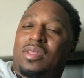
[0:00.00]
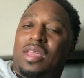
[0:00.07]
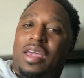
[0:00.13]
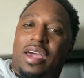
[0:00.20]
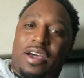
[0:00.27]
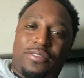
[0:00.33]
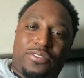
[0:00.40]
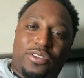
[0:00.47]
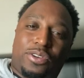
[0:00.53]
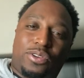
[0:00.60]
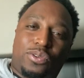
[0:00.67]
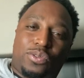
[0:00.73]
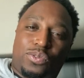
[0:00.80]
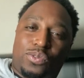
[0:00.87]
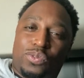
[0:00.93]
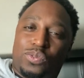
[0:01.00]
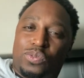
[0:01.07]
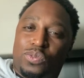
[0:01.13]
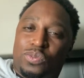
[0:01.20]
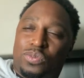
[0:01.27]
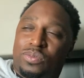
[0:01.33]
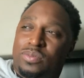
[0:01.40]

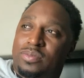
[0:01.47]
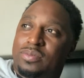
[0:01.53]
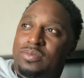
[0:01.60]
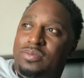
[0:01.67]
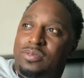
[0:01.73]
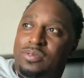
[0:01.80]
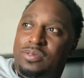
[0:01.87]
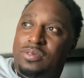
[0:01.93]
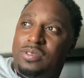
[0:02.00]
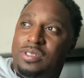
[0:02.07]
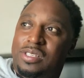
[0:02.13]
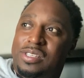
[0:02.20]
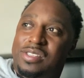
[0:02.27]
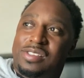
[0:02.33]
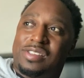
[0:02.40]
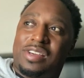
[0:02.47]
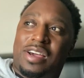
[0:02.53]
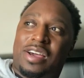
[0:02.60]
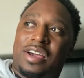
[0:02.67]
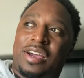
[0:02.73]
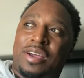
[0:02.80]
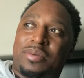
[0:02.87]
afternoon is
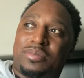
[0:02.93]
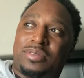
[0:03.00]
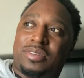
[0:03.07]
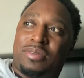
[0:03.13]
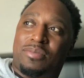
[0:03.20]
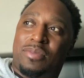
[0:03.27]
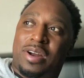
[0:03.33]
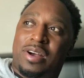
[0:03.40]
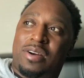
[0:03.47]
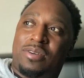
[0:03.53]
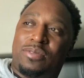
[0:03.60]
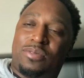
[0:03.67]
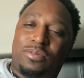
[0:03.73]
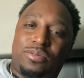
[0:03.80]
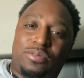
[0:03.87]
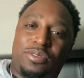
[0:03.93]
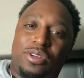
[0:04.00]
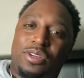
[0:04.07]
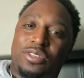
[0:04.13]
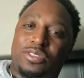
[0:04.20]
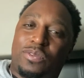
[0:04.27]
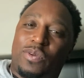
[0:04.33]
time, somewhere
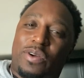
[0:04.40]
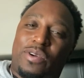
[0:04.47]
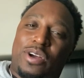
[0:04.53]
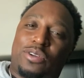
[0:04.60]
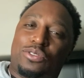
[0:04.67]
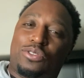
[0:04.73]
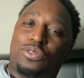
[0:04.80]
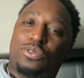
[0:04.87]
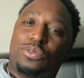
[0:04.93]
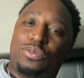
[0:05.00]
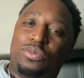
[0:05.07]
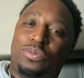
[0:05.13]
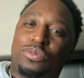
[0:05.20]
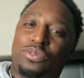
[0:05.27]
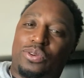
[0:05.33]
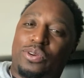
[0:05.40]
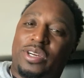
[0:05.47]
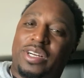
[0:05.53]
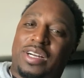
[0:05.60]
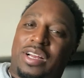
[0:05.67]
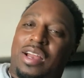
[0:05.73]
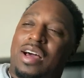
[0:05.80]
around 2-3
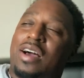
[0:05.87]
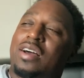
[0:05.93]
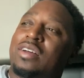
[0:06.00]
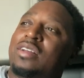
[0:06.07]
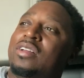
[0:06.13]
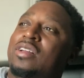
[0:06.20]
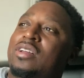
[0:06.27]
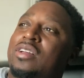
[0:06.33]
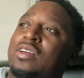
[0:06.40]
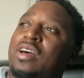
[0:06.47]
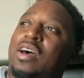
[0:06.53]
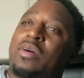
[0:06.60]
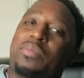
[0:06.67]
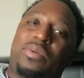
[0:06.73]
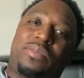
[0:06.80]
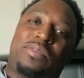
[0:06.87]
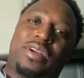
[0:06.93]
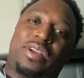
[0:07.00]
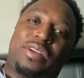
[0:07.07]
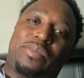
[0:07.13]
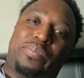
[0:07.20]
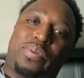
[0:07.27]
o'clock. I'll be
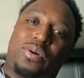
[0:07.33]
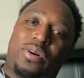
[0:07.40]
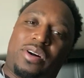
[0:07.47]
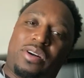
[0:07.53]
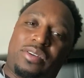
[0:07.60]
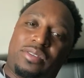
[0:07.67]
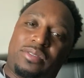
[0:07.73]
ready to park,